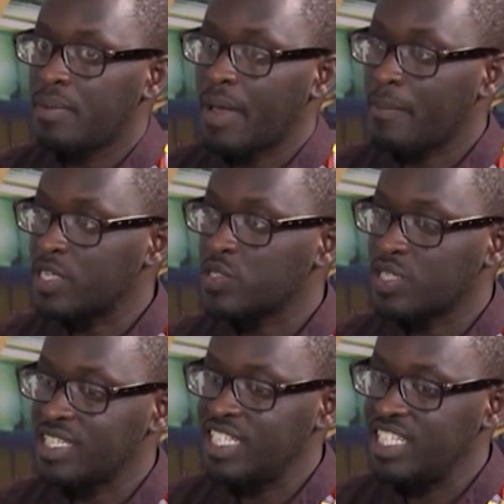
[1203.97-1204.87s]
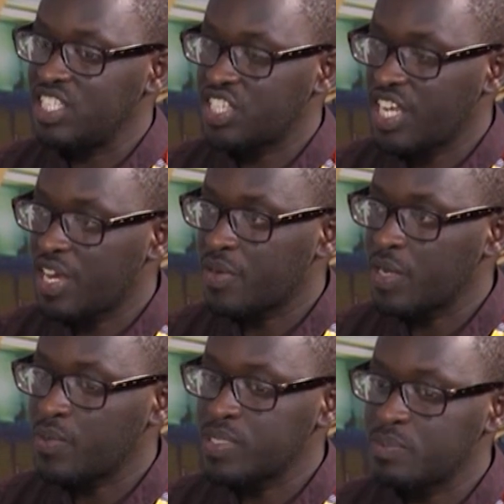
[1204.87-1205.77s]
My passion in
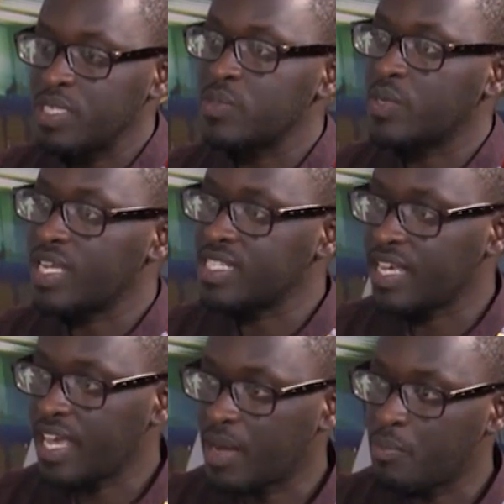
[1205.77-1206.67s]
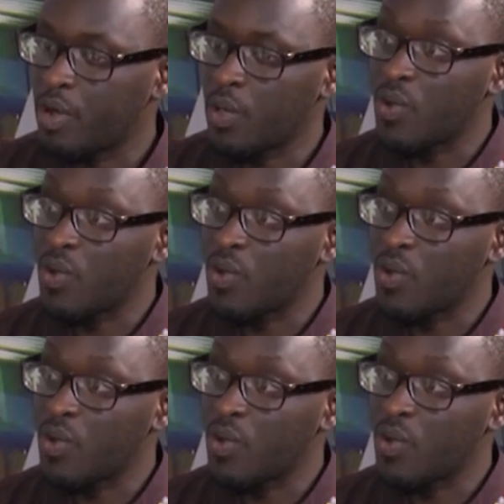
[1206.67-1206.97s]
engineering was built when I was a young boy,